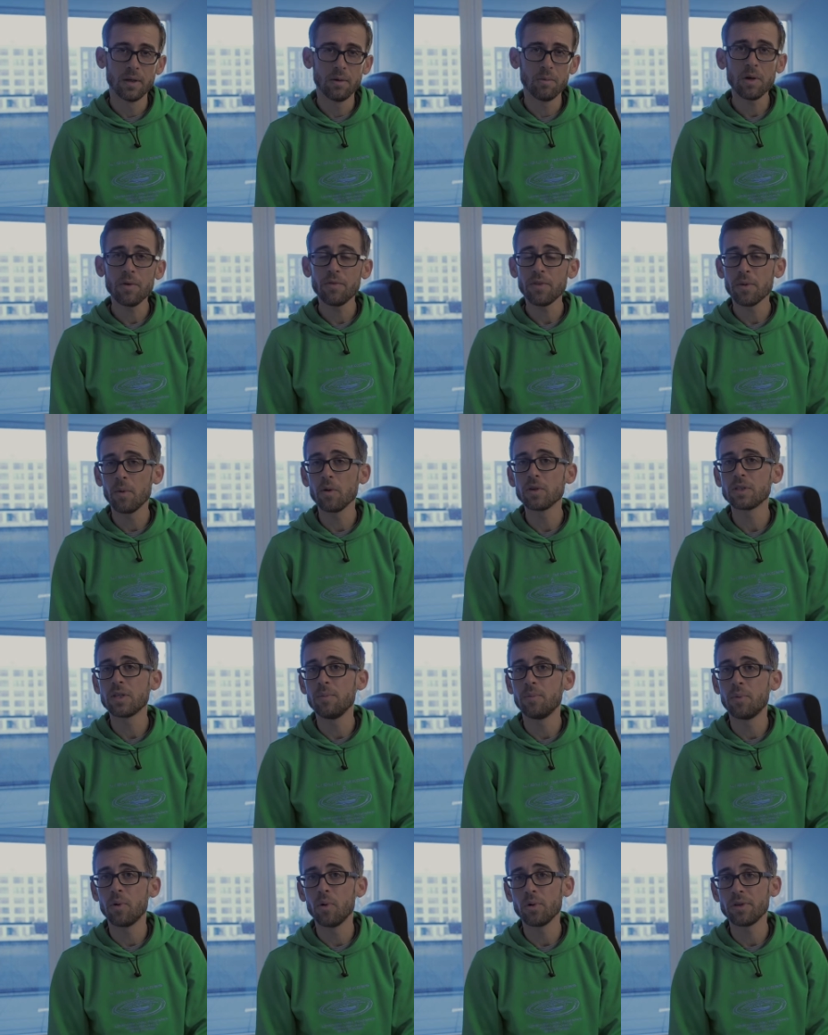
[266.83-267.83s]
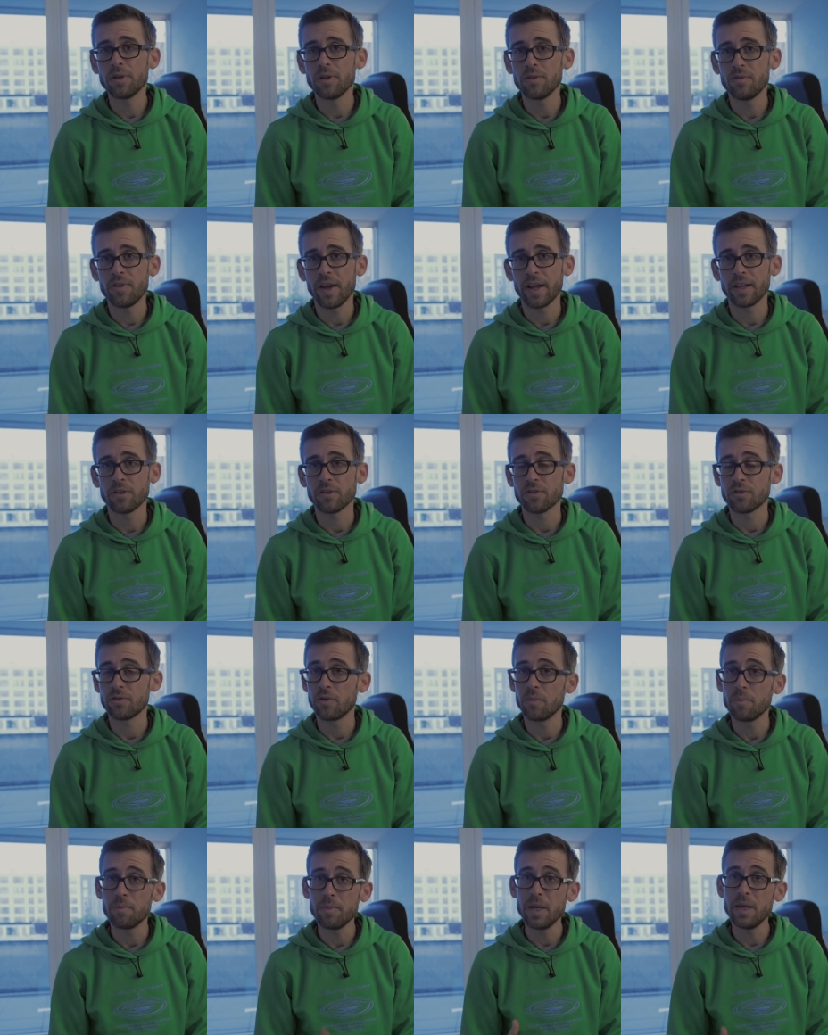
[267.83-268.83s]
One of the most important factors
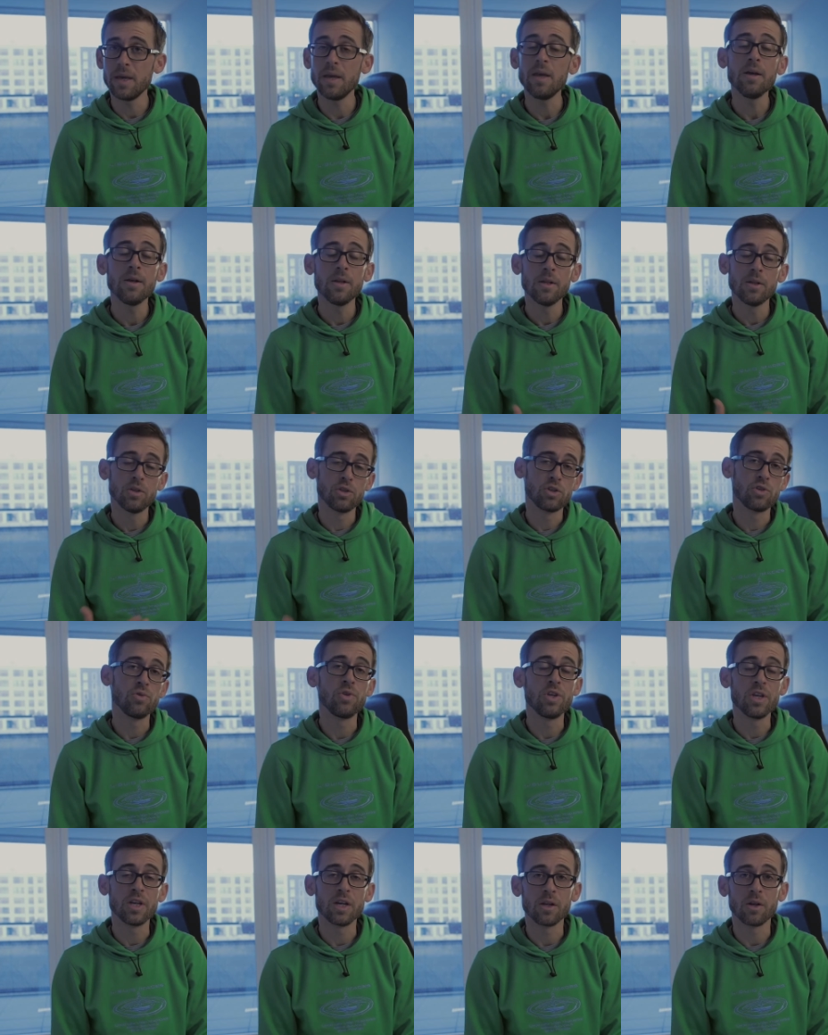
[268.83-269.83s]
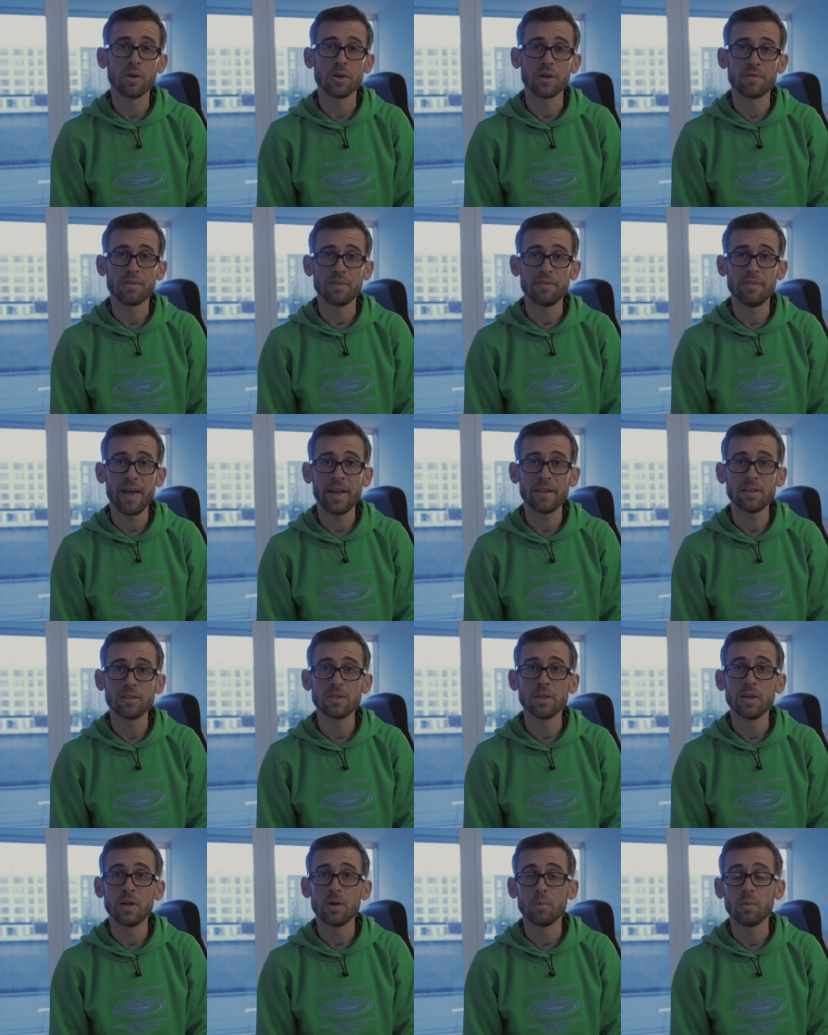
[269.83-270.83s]
for me shooting a lot of
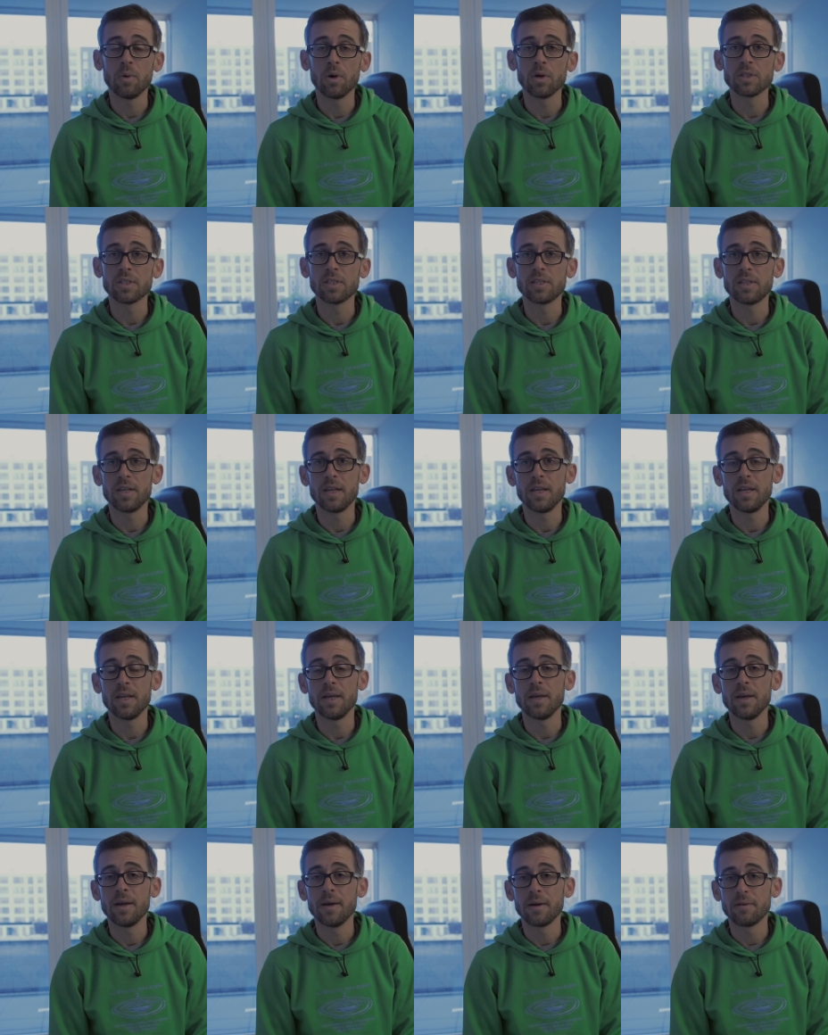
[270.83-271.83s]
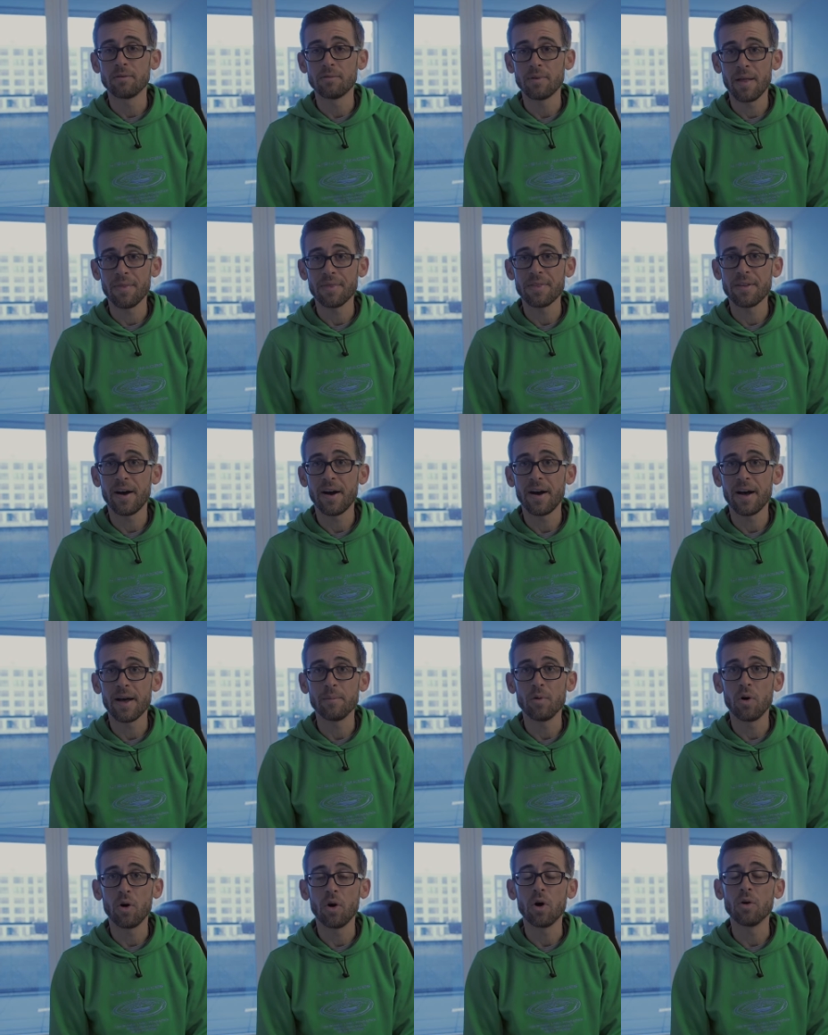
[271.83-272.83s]
events was the
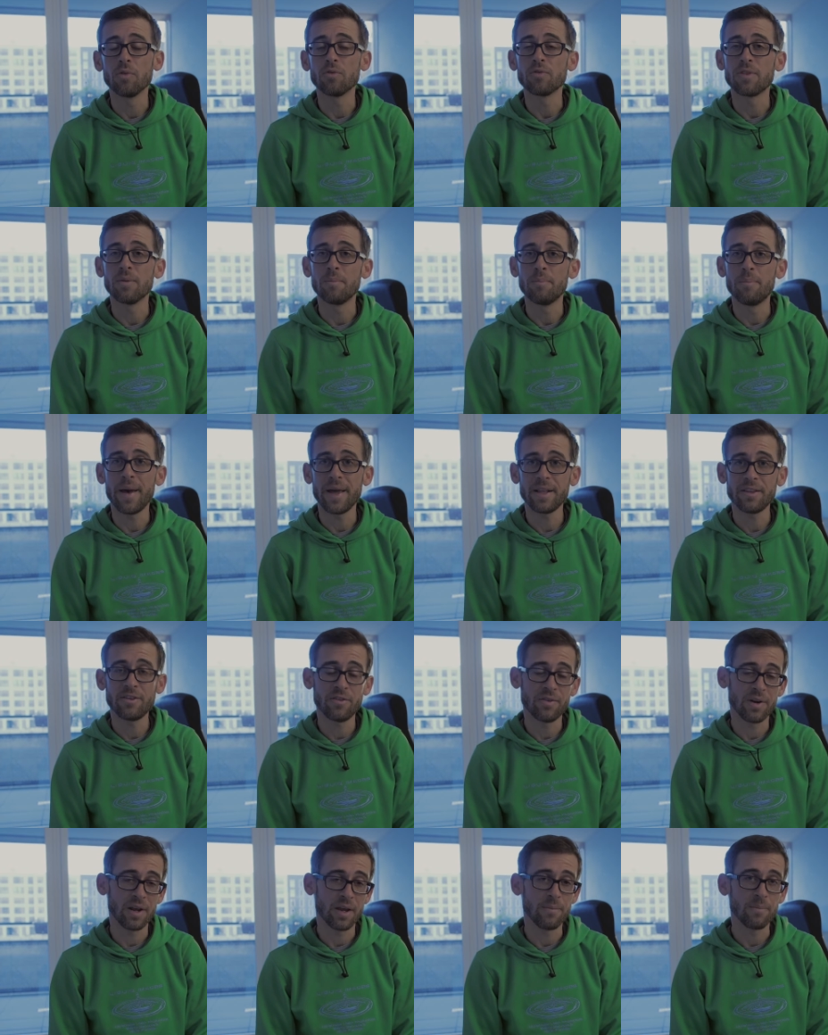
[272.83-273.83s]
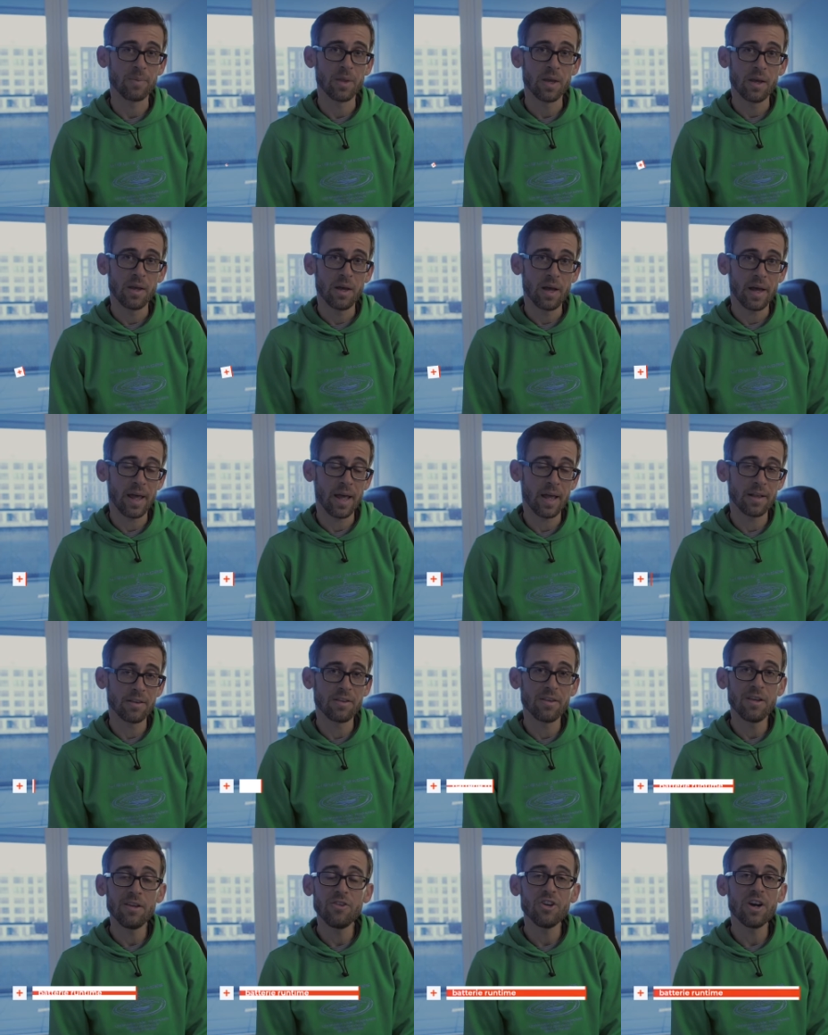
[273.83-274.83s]
runtime of the battery, and
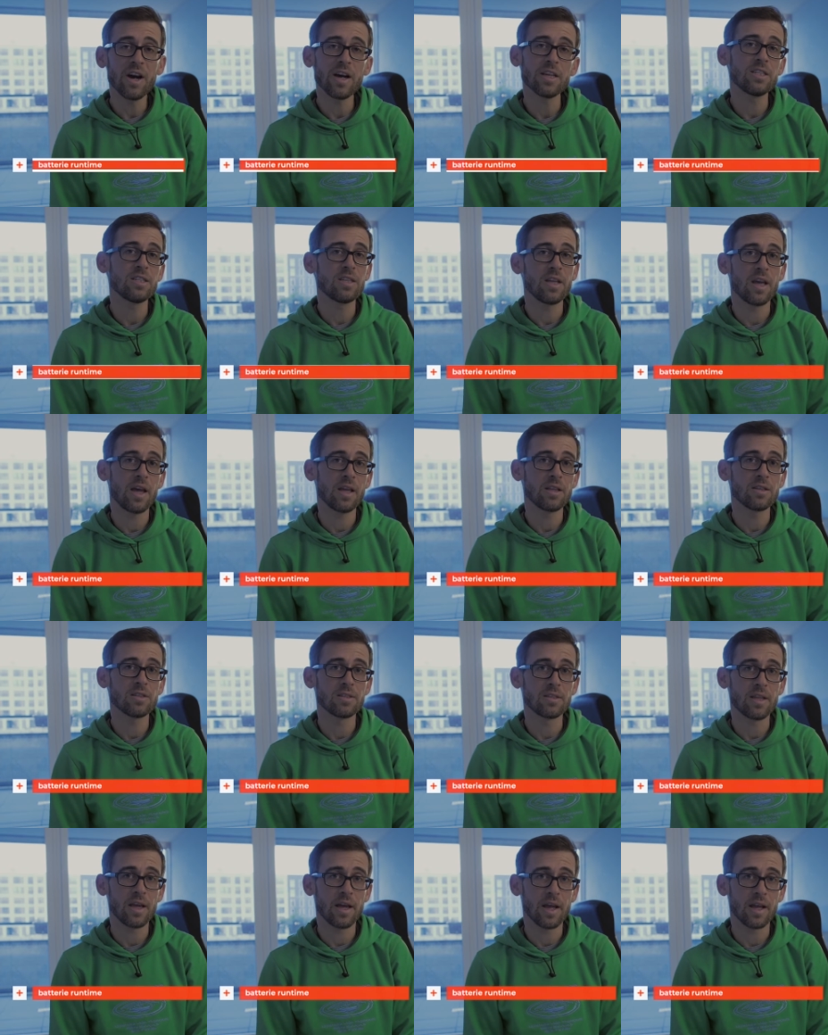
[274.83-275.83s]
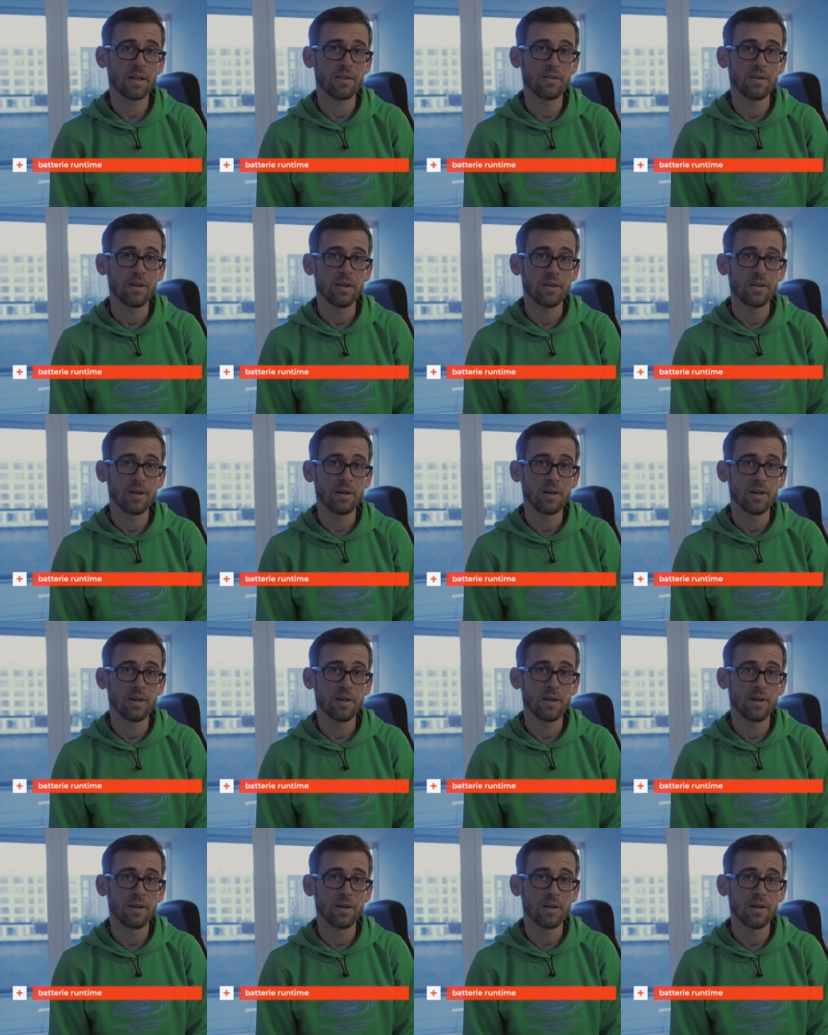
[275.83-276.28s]
DJI states that